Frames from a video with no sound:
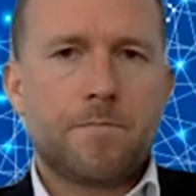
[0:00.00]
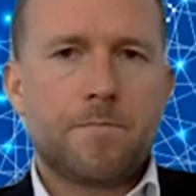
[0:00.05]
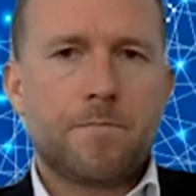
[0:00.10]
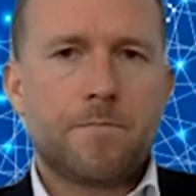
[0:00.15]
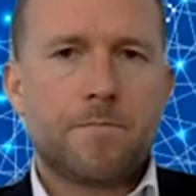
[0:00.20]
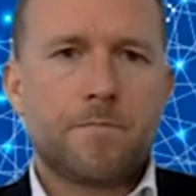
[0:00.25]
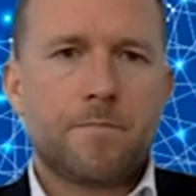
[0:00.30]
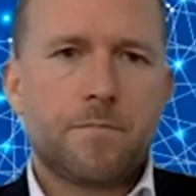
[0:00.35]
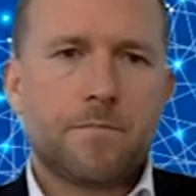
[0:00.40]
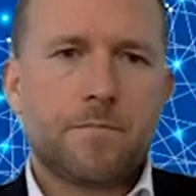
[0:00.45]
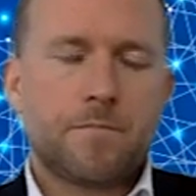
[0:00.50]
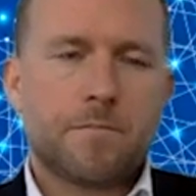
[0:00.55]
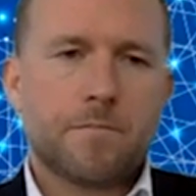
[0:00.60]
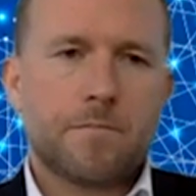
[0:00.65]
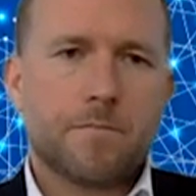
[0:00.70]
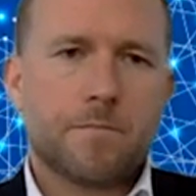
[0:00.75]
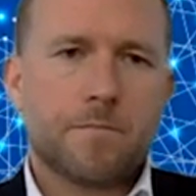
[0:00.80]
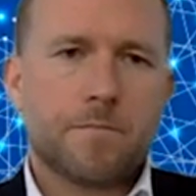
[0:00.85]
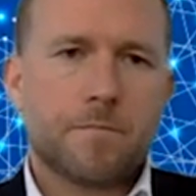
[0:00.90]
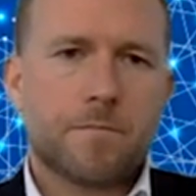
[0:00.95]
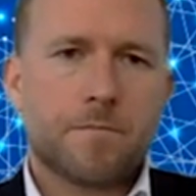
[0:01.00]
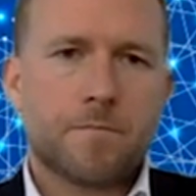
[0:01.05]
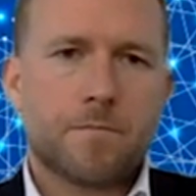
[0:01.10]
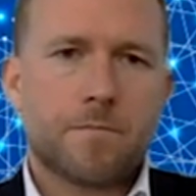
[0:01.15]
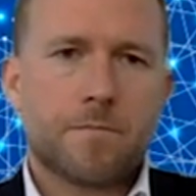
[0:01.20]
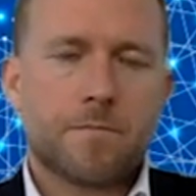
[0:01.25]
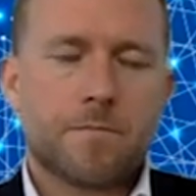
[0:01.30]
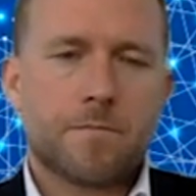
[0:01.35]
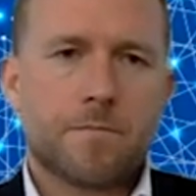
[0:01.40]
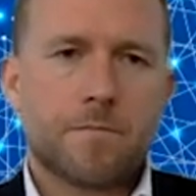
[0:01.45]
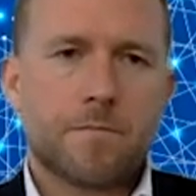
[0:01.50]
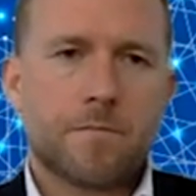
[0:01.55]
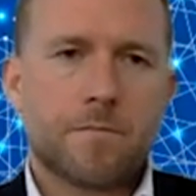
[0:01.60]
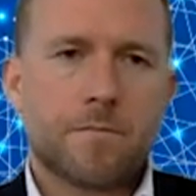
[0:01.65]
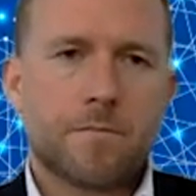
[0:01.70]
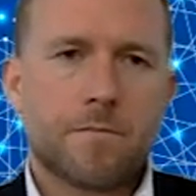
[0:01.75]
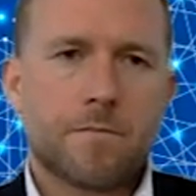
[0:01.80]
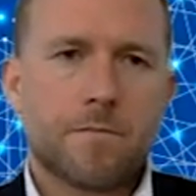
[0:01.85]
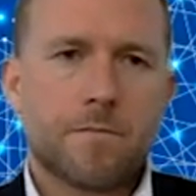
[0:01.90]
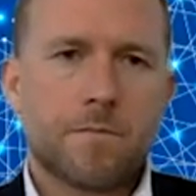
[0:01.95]

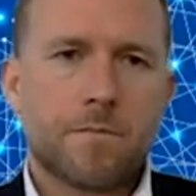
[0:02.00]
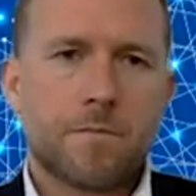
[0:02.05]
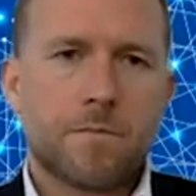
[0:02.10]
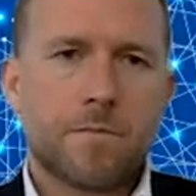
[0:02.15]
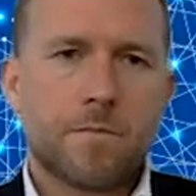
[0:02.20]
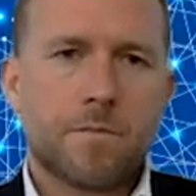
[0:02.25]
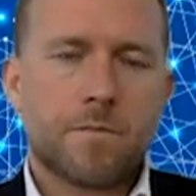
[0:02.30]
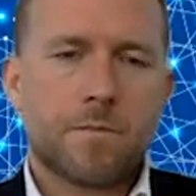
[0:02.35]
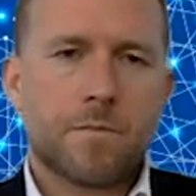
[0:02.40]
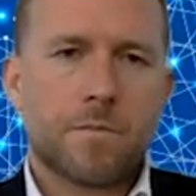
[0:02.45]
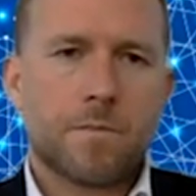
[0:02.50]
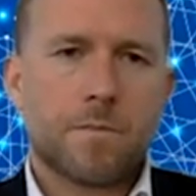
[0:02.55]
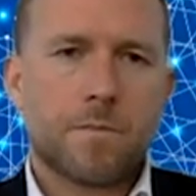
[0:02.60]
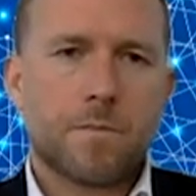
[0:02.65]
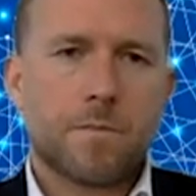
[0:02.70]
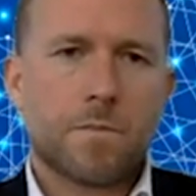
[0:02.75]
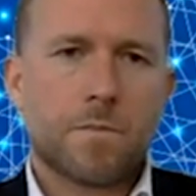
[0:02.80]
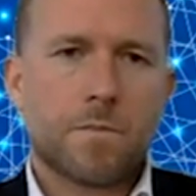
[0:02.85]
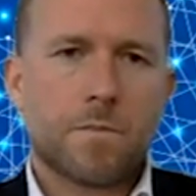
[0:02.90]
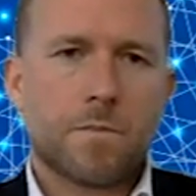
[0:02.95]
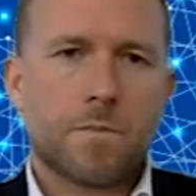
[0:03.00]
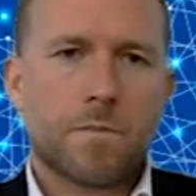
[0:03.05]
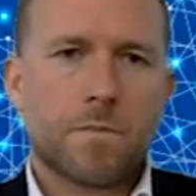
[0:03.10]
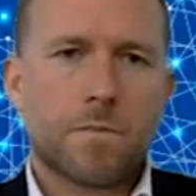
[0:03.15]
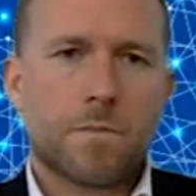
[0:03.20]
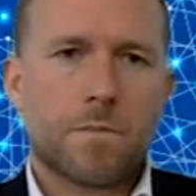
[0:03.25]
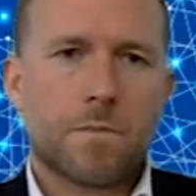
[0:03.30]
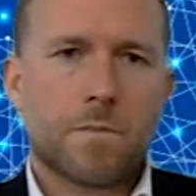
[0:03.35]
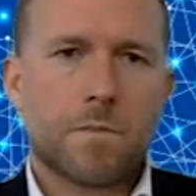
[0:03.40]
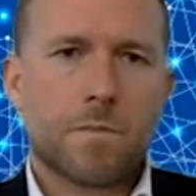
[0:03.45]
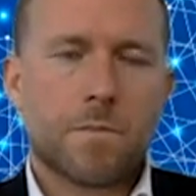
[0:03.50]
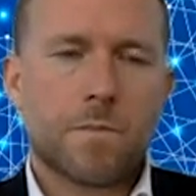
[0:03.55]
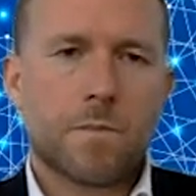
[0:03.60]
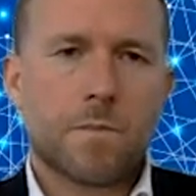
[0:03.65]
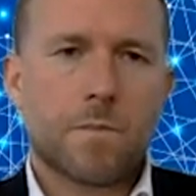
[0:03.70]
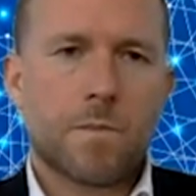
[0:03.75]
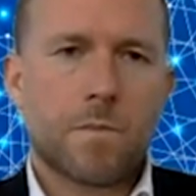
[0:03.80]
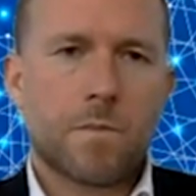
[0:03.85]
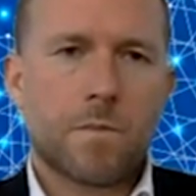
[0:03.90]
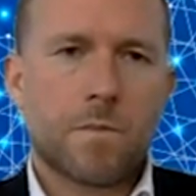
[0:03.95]

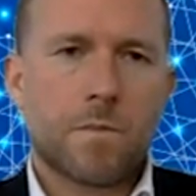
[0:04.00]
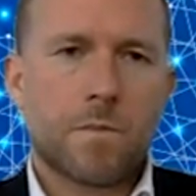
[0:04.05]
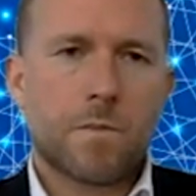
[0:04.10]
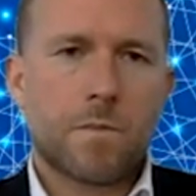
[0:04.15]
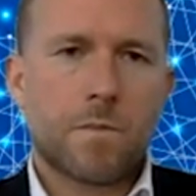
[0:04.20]
(silent)